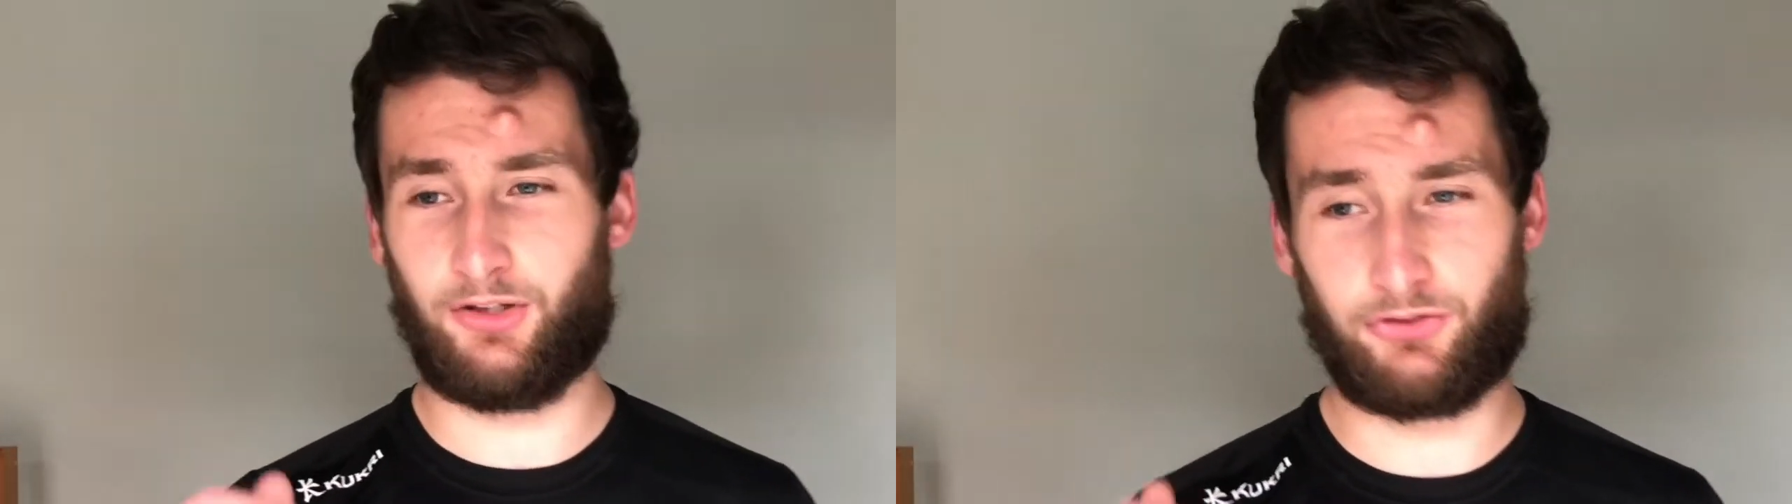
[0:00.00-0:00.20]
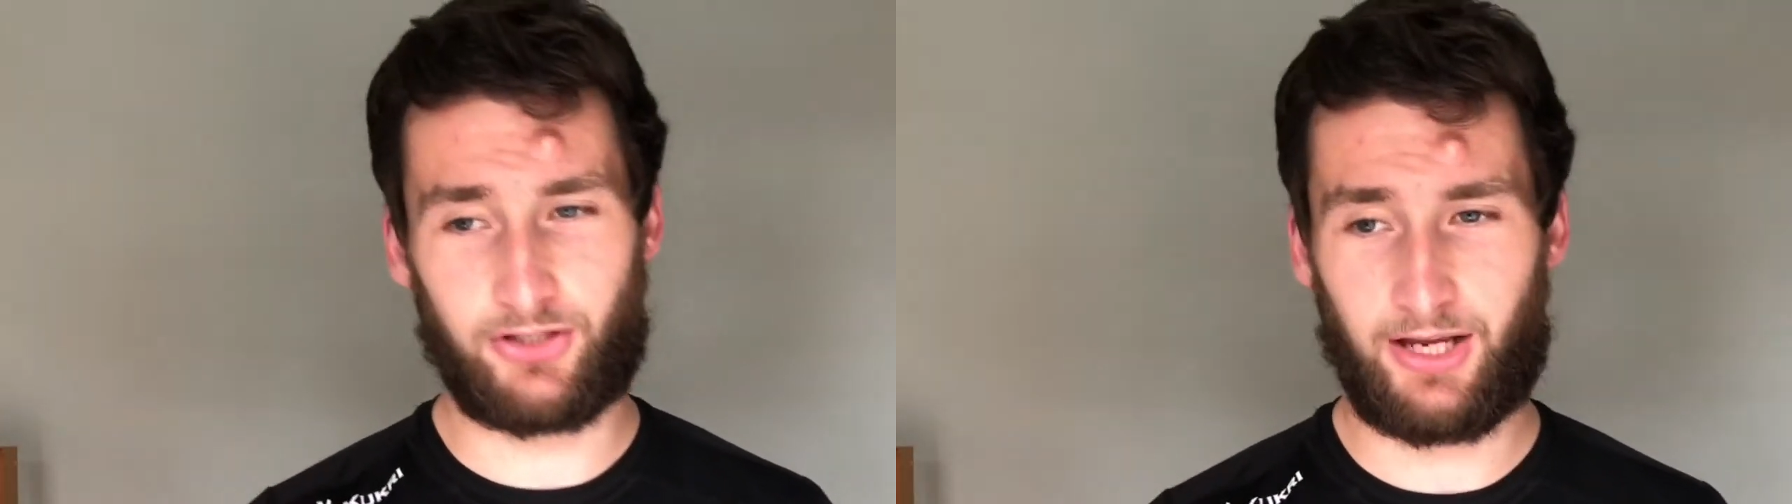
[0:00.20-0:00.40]

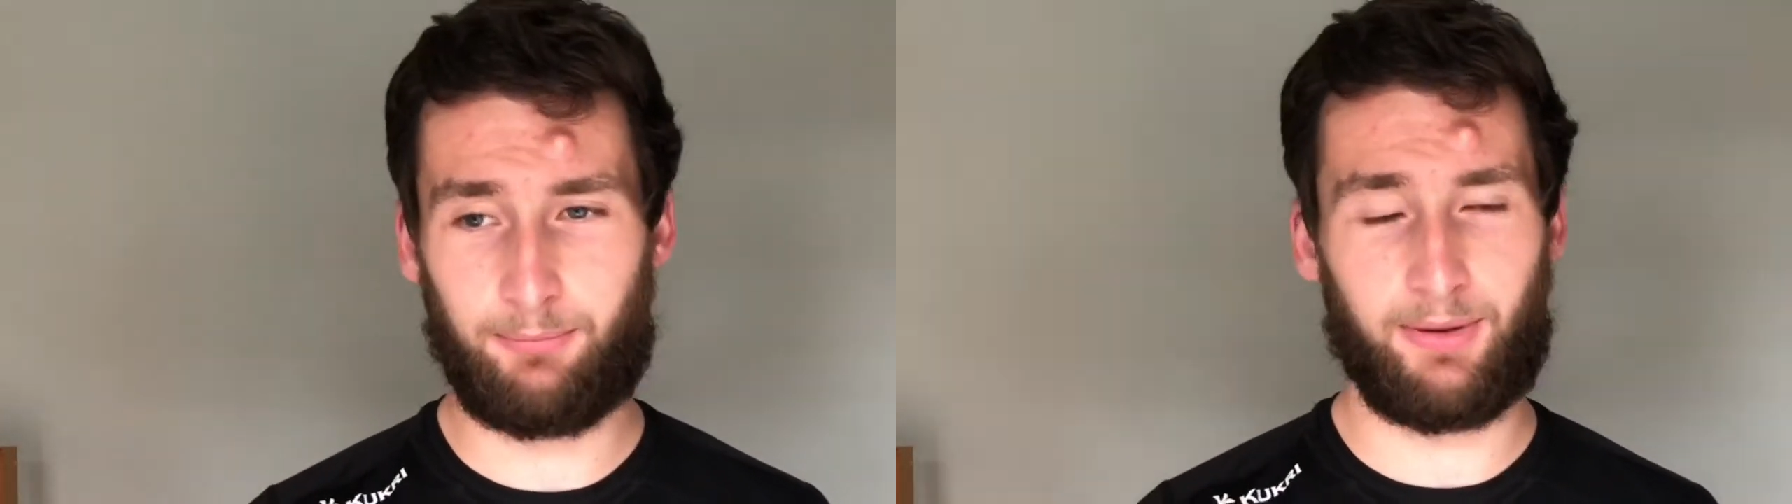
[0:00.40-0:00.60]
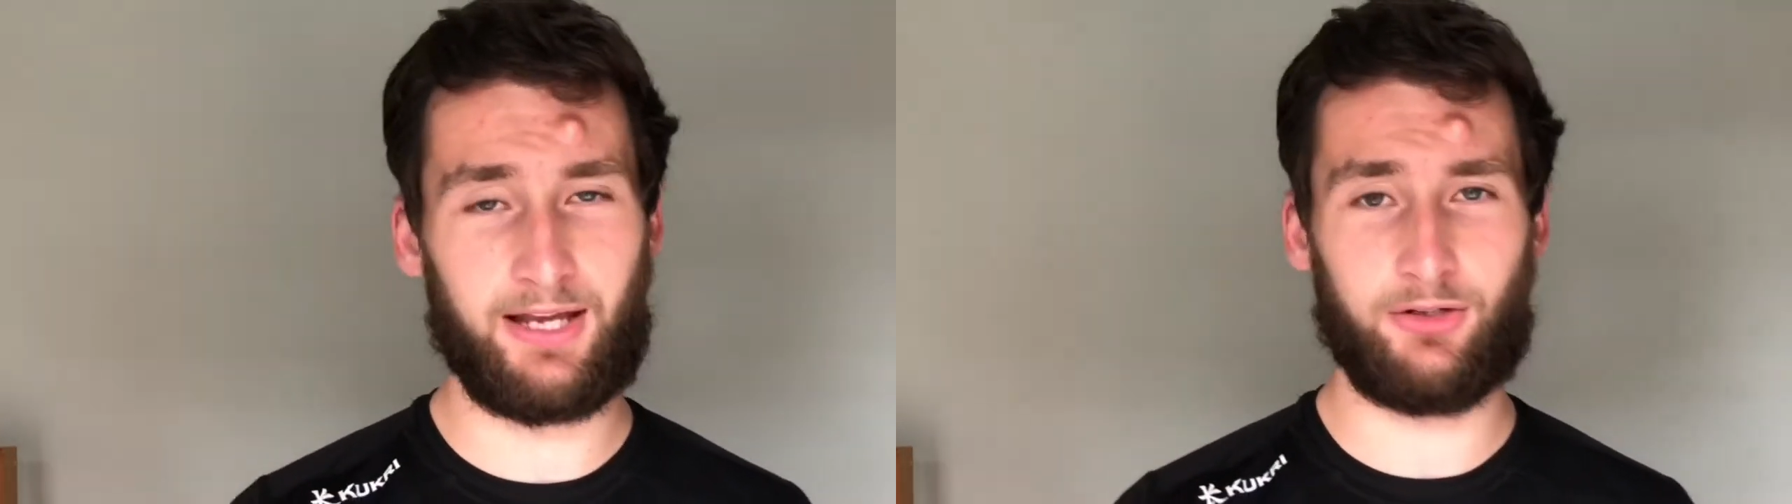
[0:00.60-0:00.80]
you've
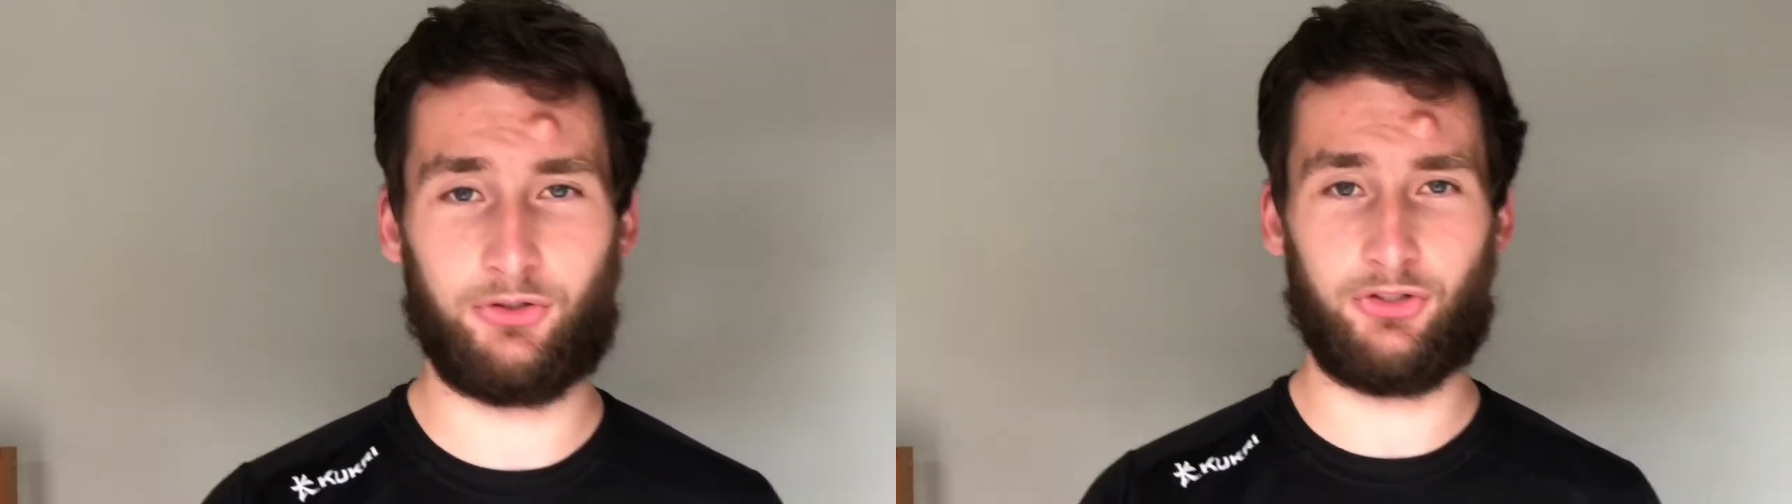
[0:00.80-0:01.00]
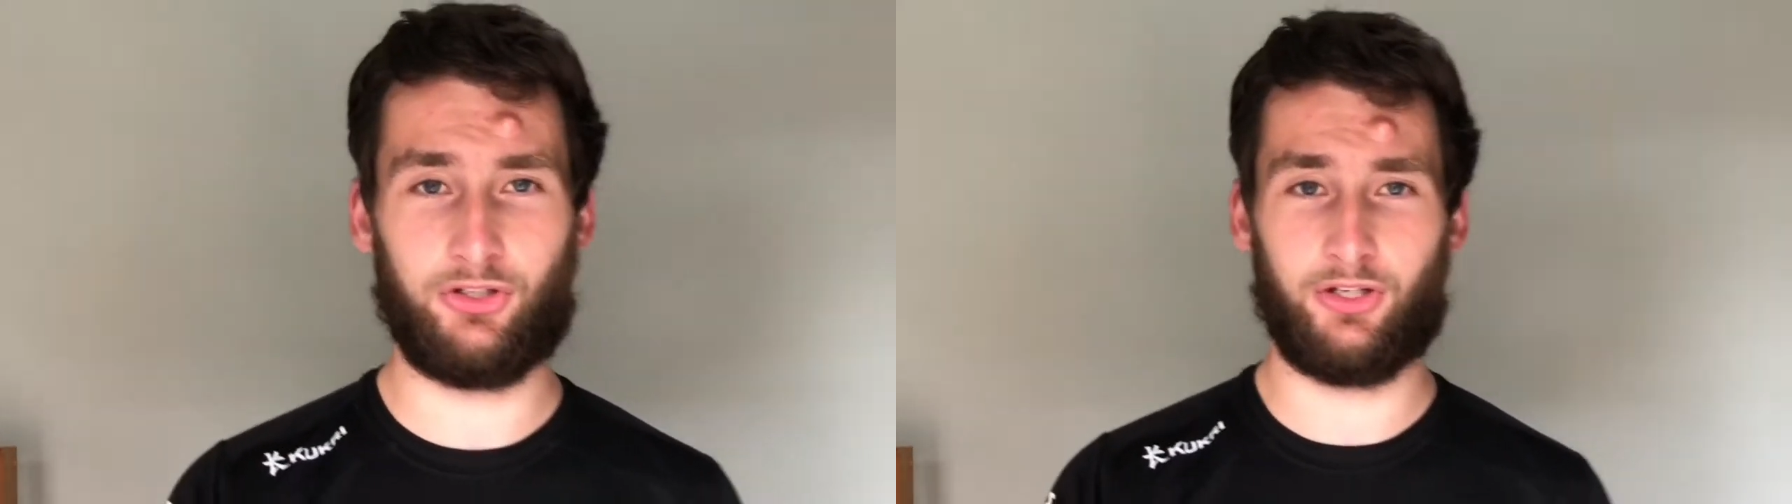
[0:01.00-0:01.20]
stayed bang
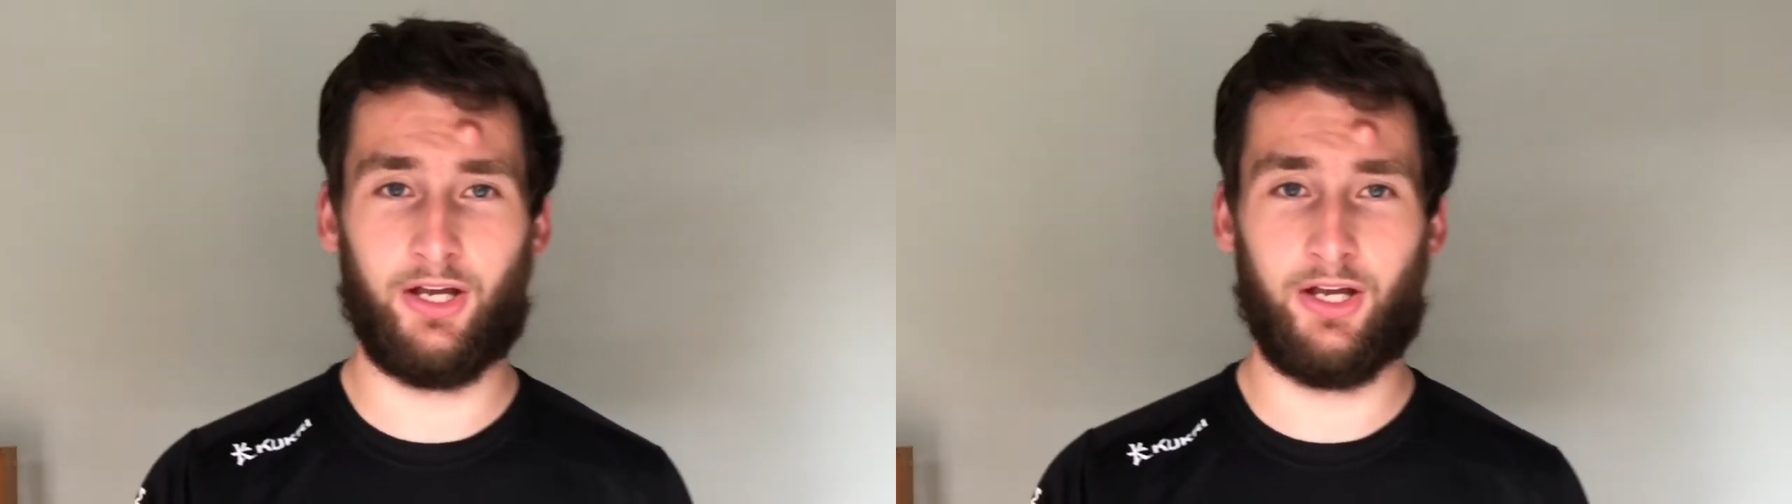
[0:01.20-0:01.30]
on your